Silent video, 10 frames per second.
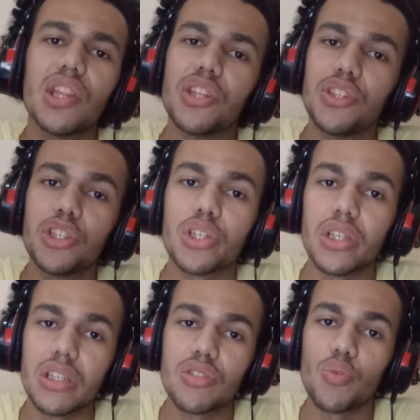the teacher
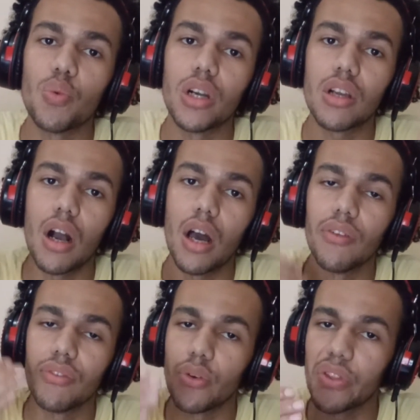needs to work
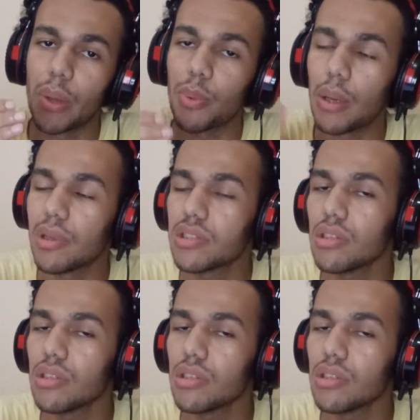on for the upcoming